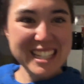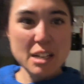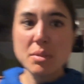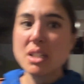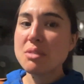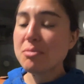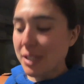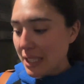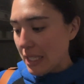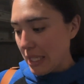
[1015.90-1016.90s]
But it's a
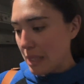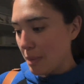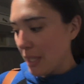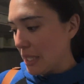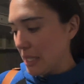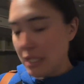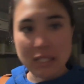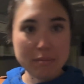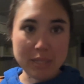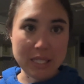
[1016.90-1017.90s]
really nice place, and
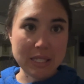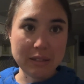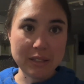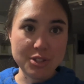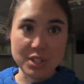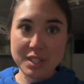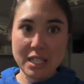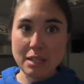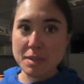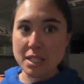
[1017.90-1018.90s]
Tim basically just
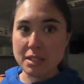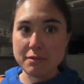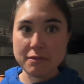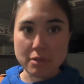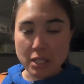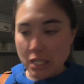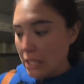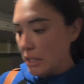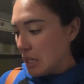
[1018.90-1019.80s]
keeps it for